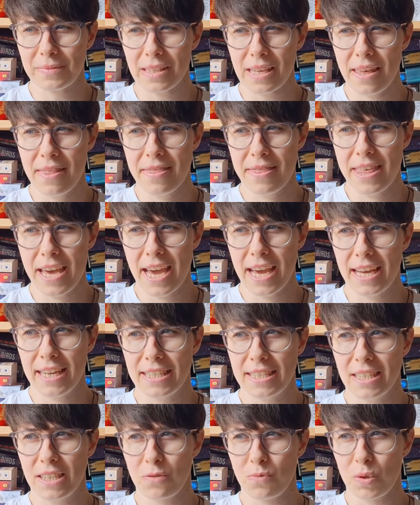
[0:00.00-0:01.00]

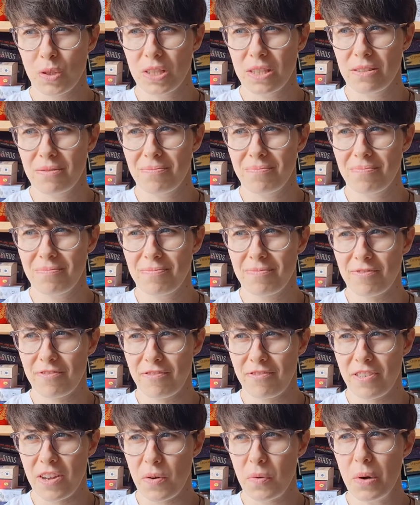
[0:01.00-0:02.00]
that it was
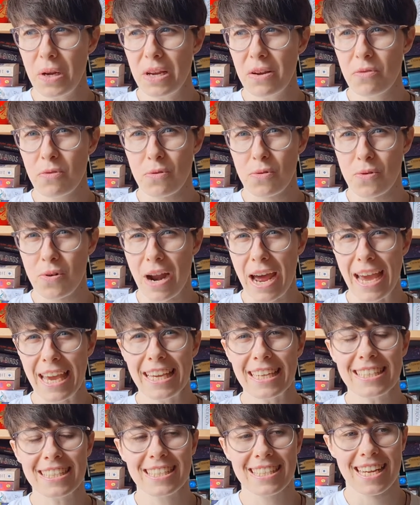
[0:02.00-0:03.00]
very
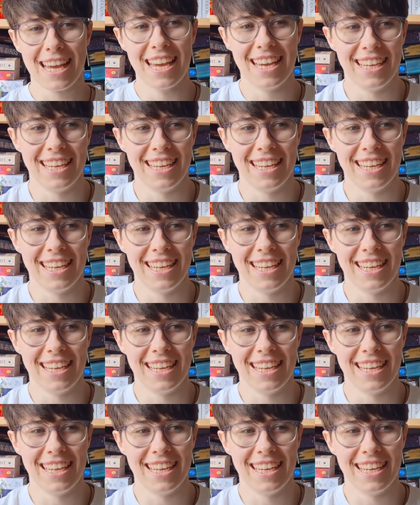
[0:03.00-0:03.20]
right.